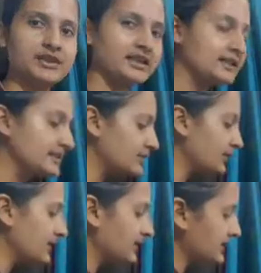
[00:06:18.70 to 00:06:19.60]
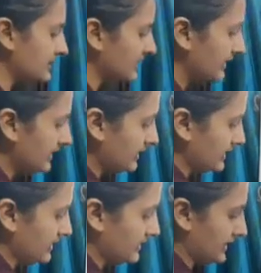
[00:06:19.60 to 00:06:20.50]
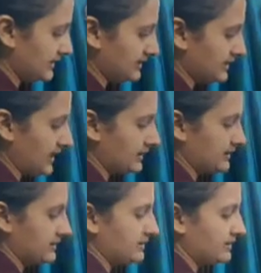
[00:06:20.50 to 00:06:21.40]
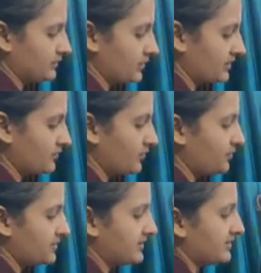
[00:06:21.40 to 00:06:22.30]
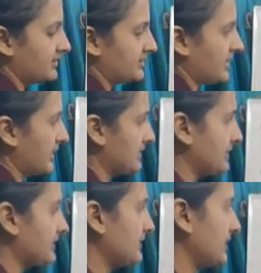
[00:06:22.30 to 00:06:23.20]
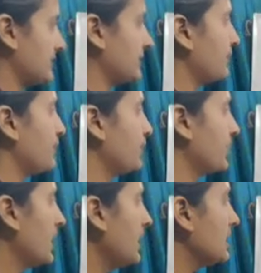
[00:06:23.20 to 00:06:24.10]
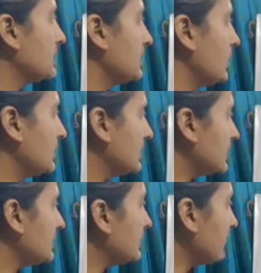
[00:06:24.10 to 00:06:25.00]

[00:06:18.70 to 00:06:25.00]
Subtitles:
and it is written as this, like this. So it is represented as this. So this is